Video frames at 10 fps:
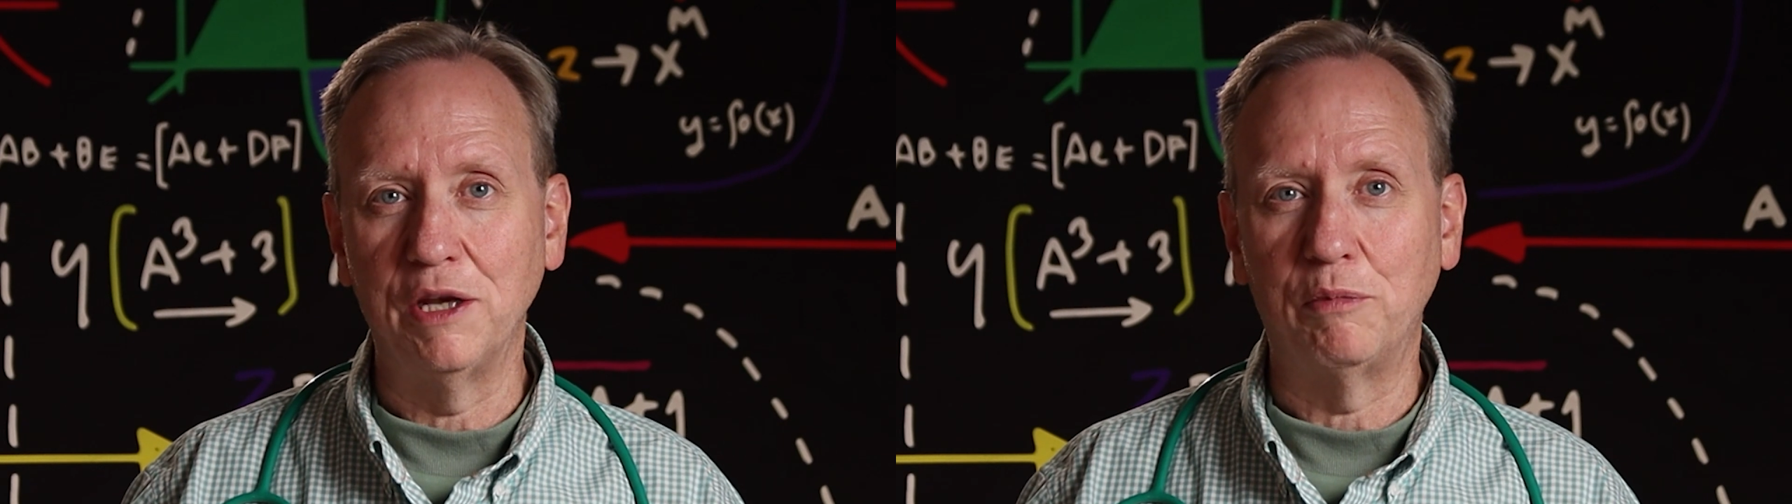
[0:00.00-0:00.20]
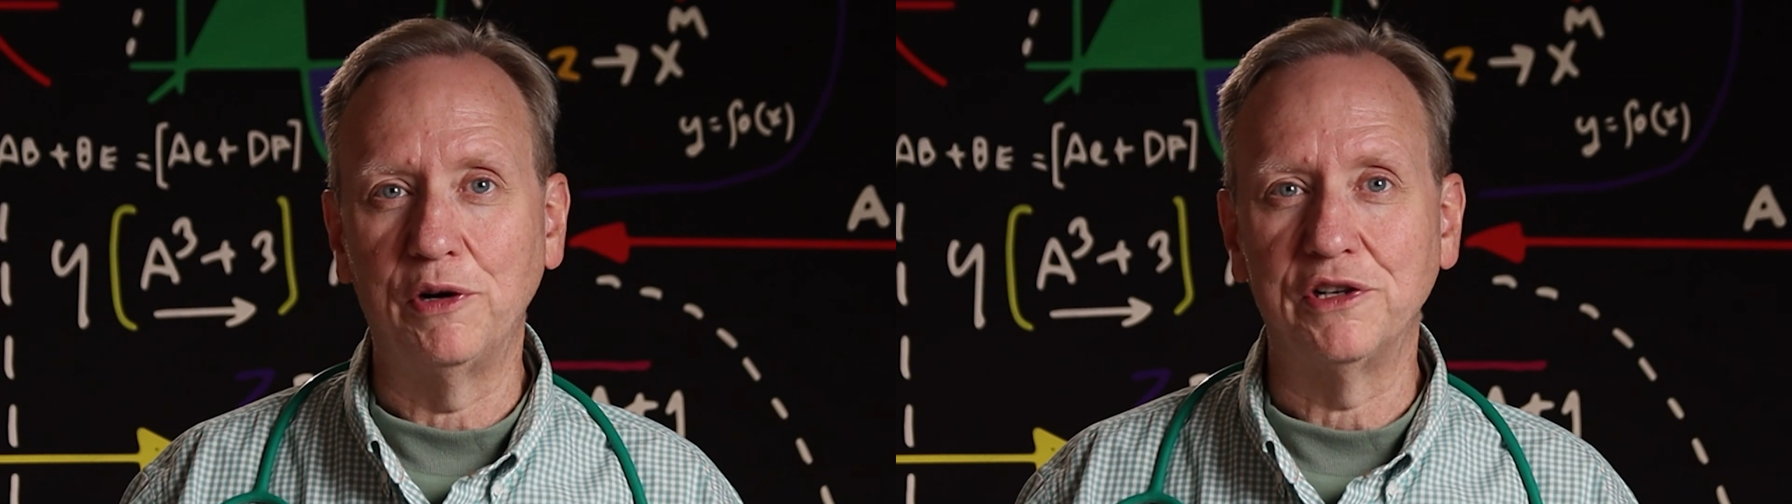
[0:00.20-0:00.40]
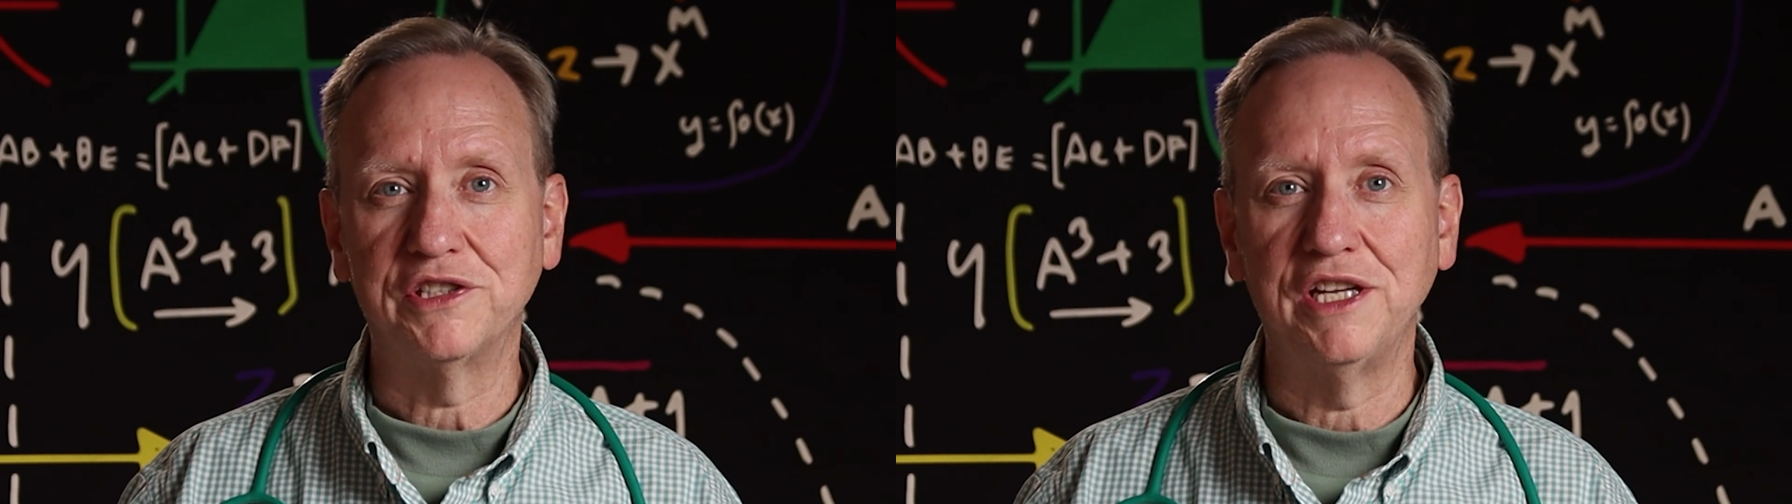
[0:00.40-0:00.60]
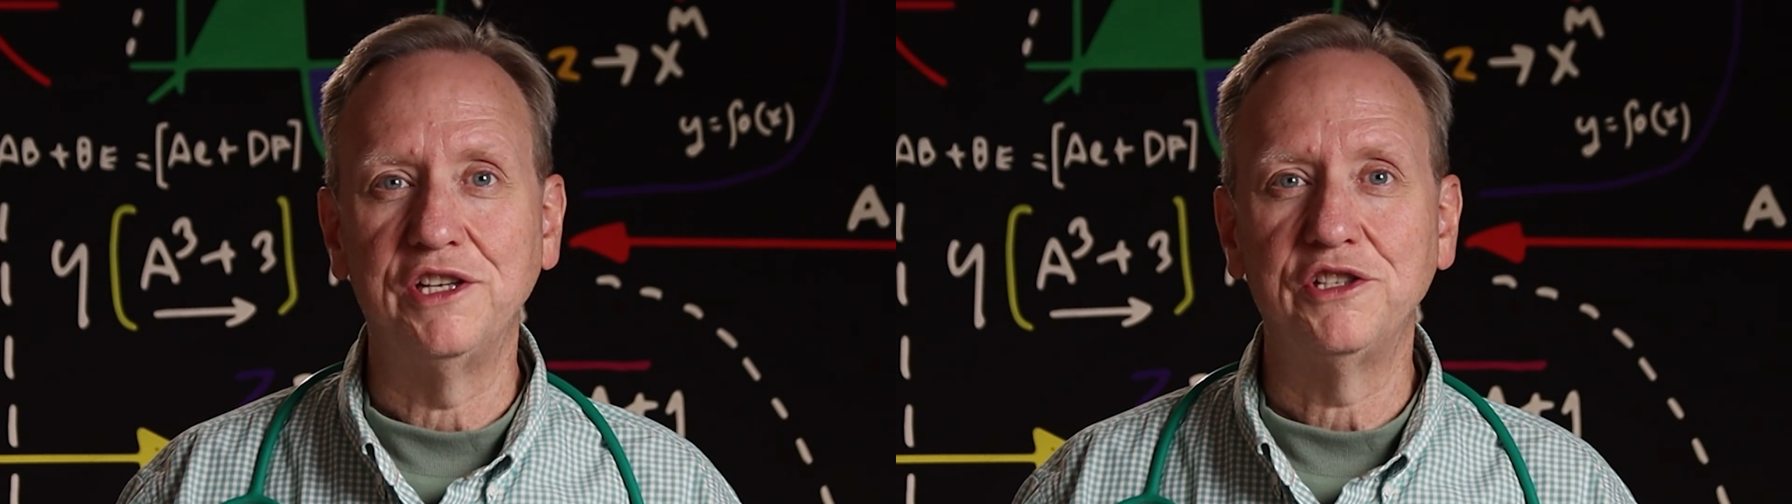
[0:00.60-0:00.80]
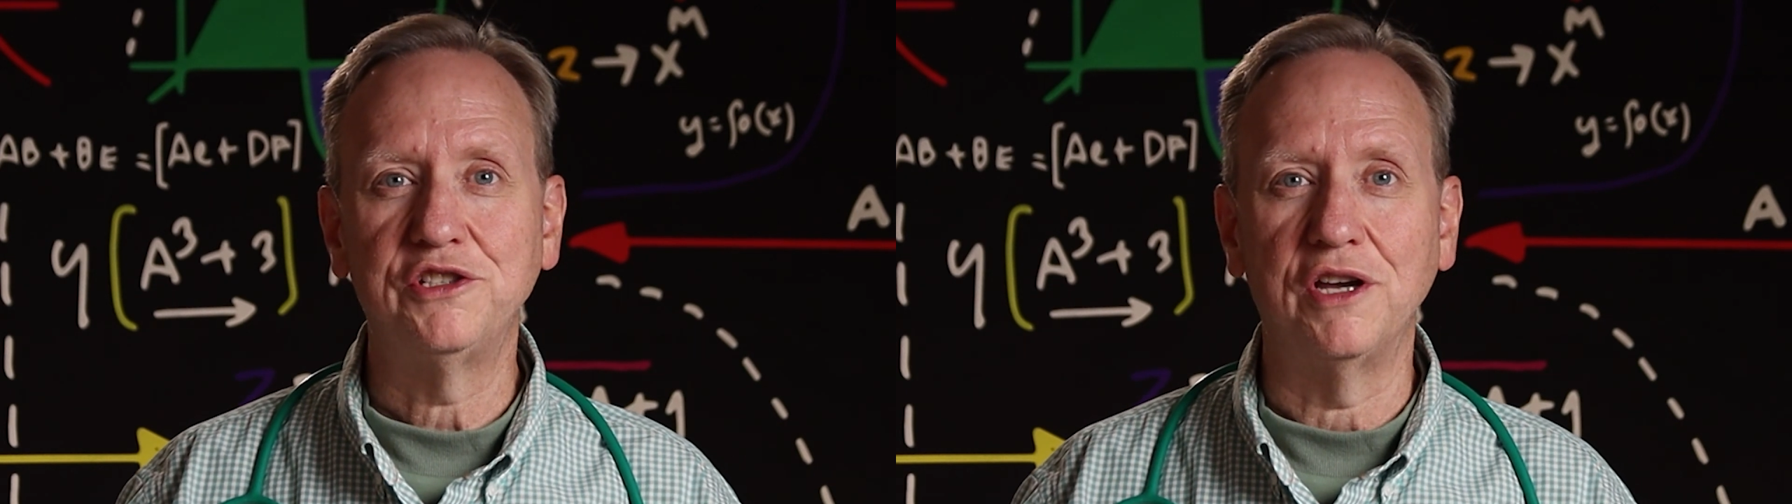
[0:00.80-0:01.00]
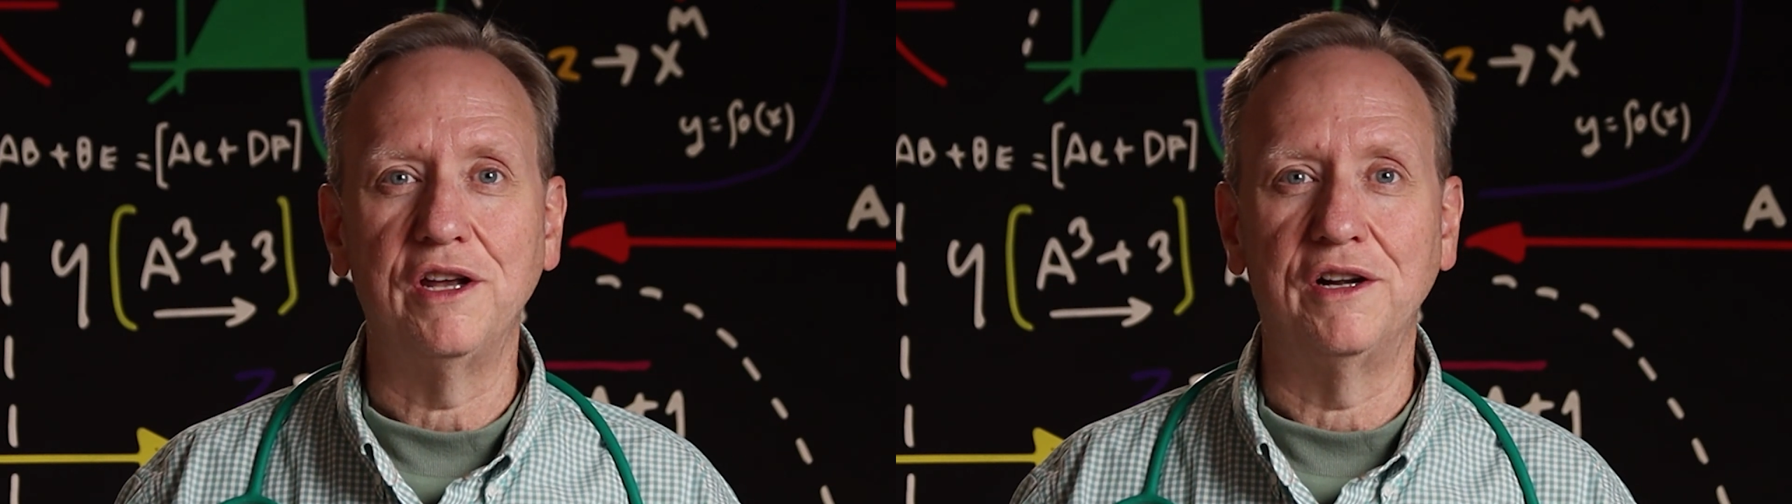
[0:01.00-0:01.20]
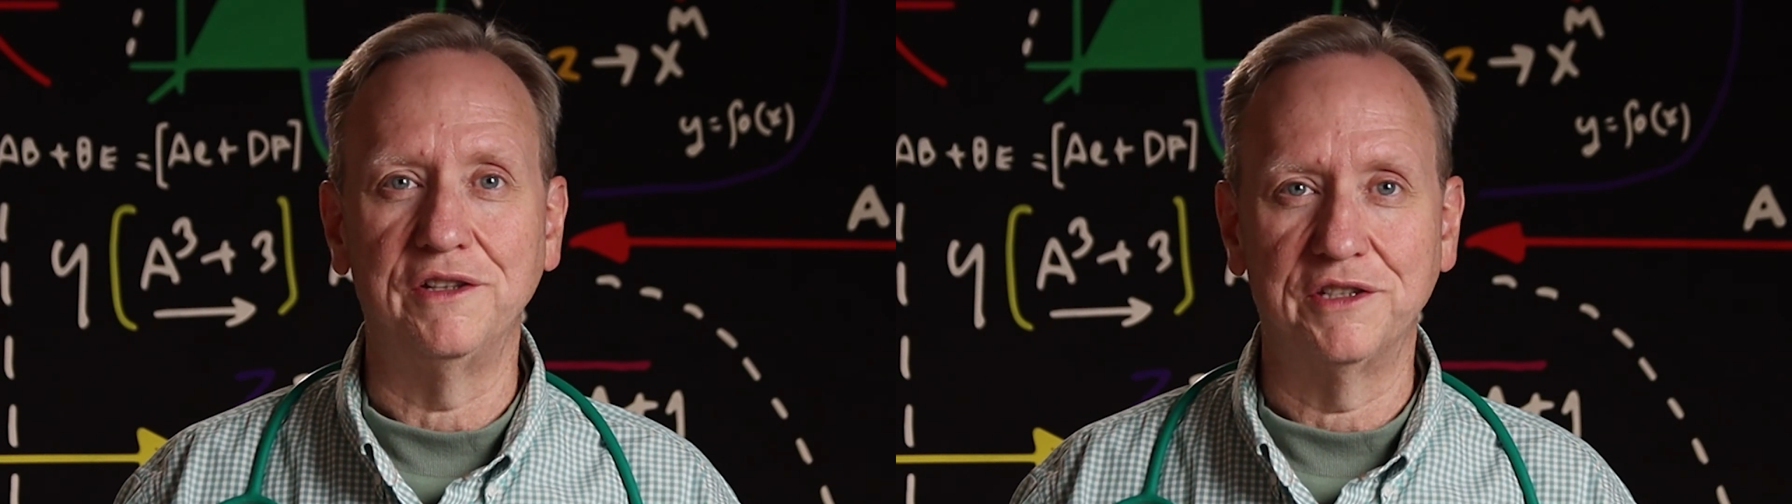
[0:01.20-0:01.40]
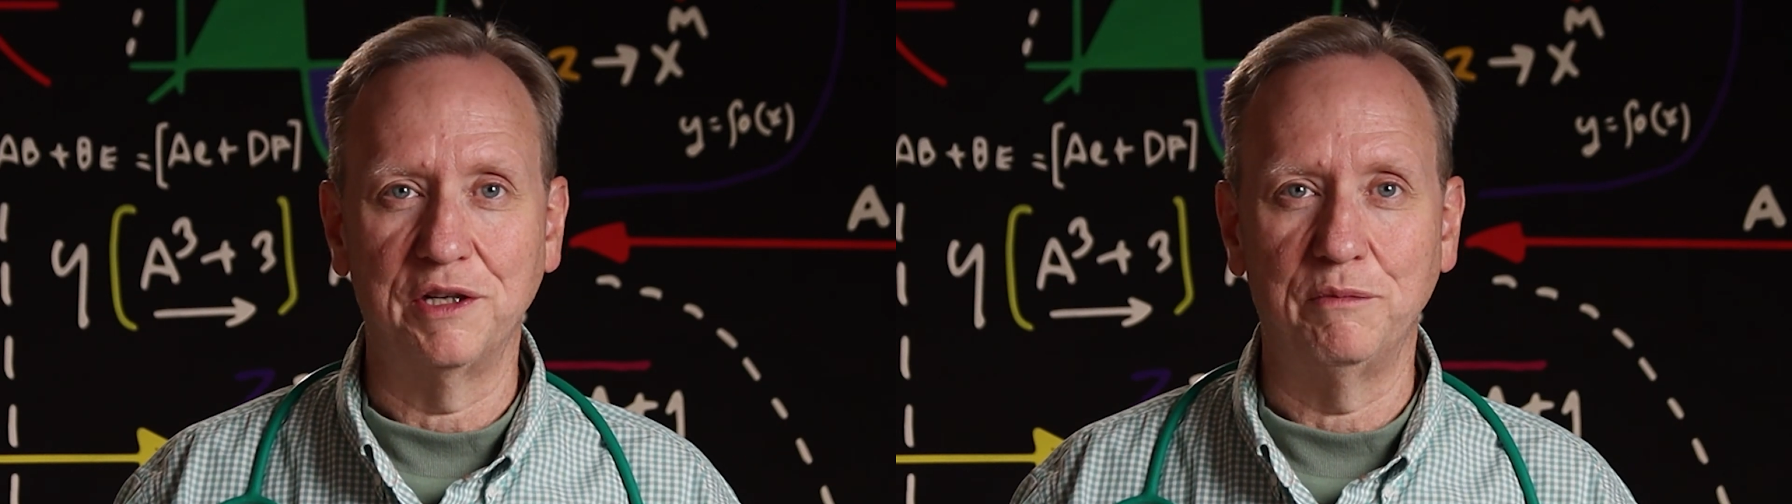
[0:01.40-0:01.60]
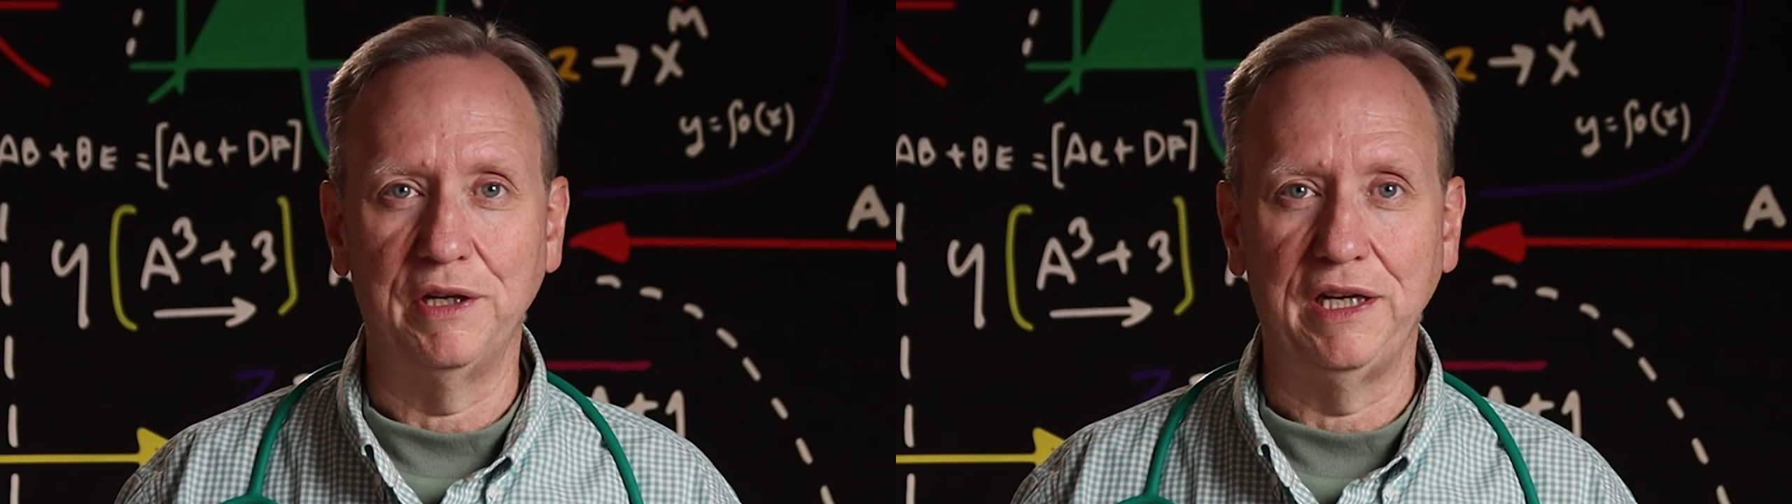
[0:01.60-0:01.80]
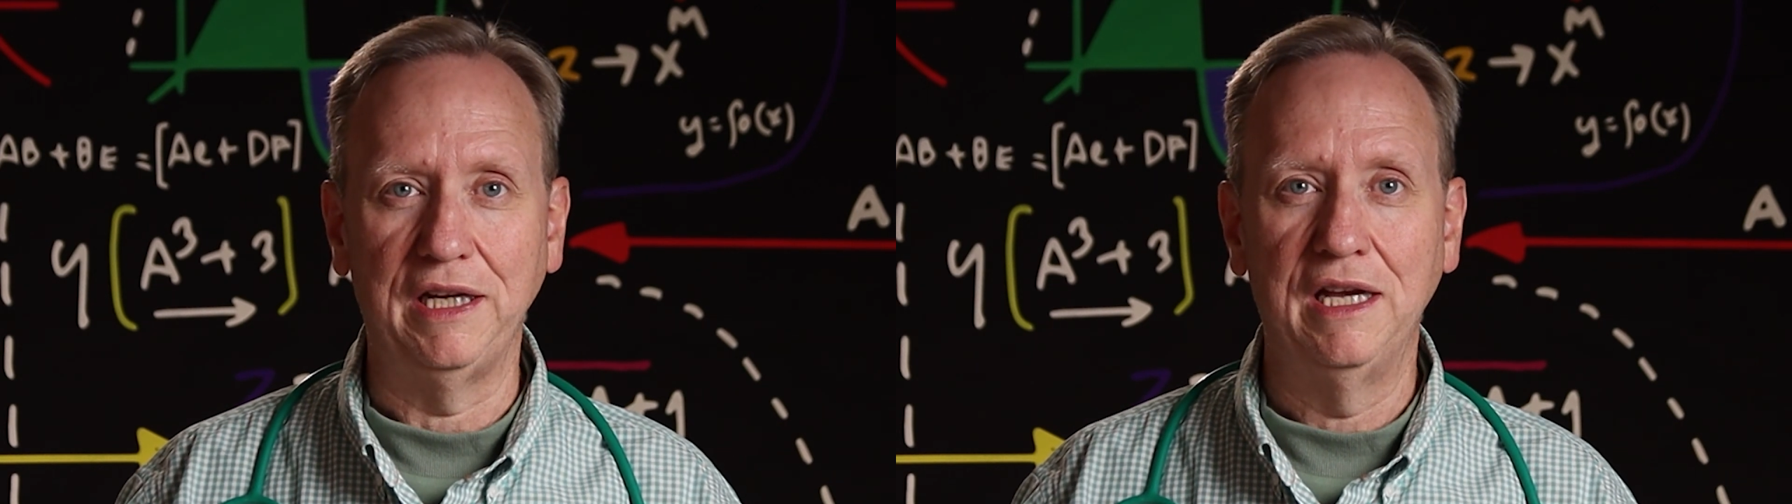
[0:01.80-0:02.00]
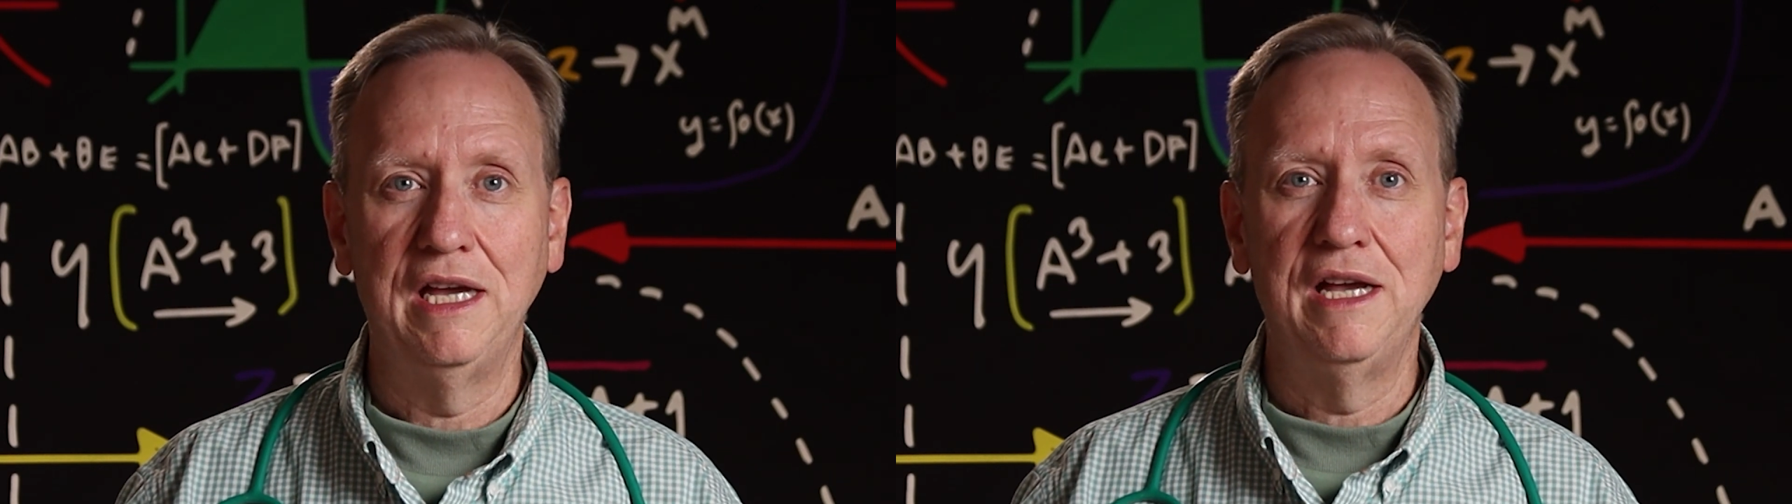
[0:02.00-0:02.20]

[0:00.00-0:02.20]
the percent shunt on somebody.